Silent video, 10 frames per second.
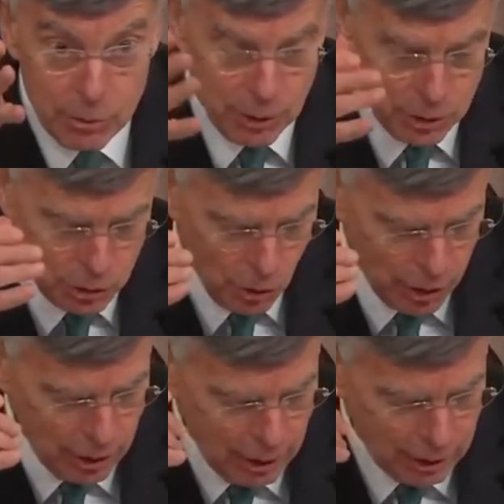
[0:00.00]
Mr.
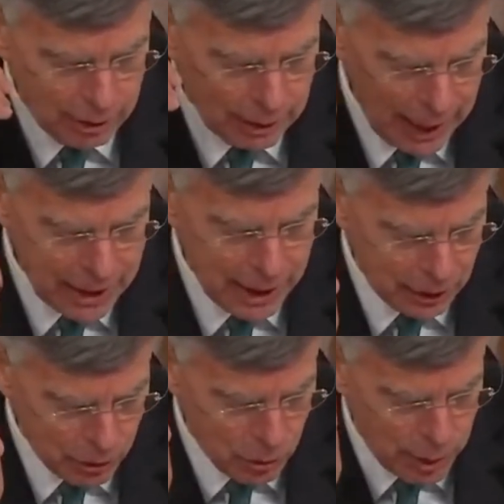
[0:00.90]
Jordan. Glad to
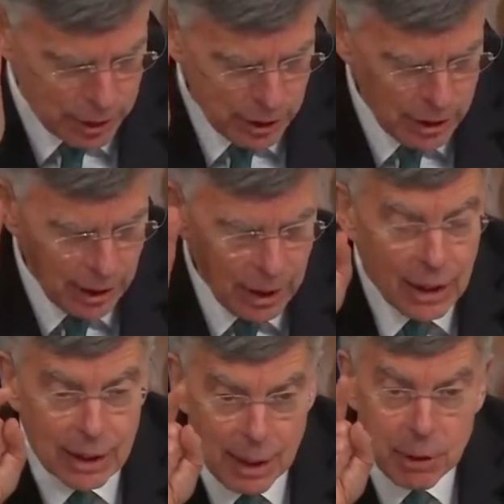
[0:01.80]
take those questions.
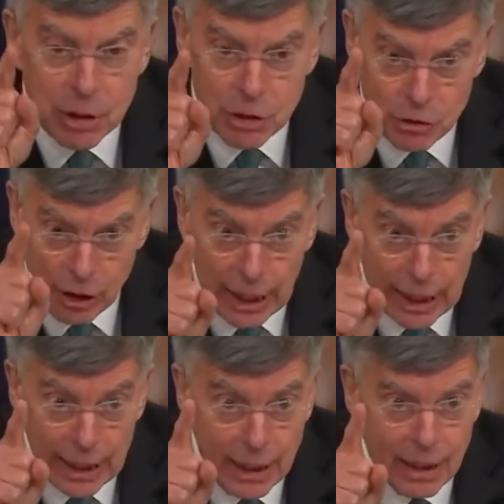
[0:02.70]
Let me just
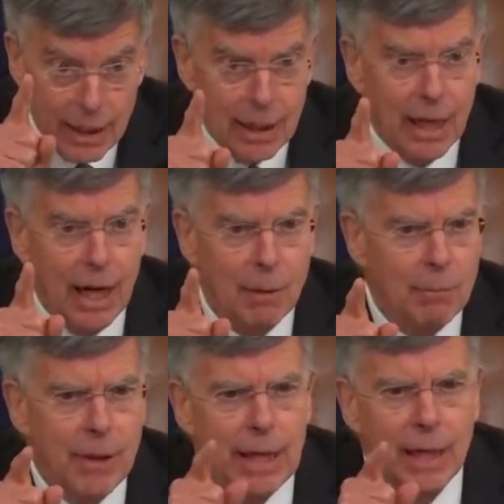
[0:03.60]
say
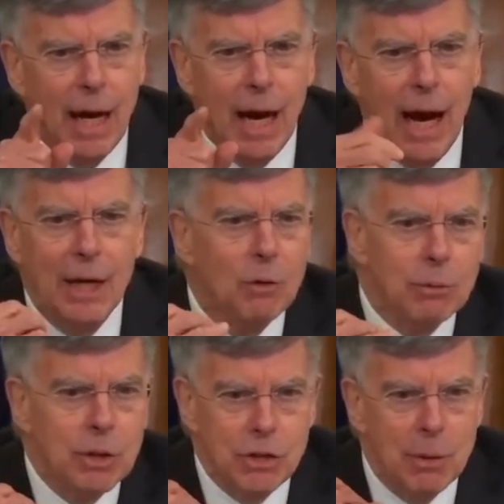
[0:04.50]
that I
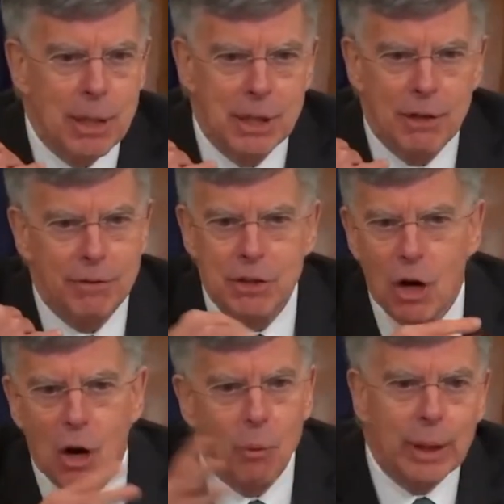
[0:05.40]
don't consider myself a
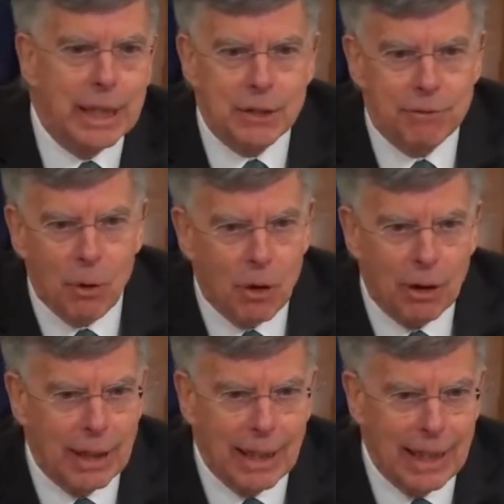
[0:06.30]
star witness
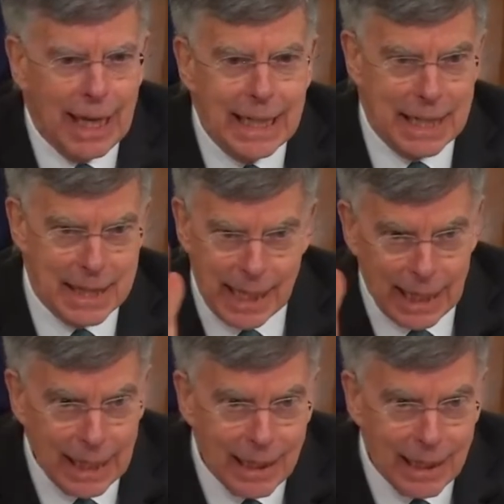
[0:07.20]
for anything.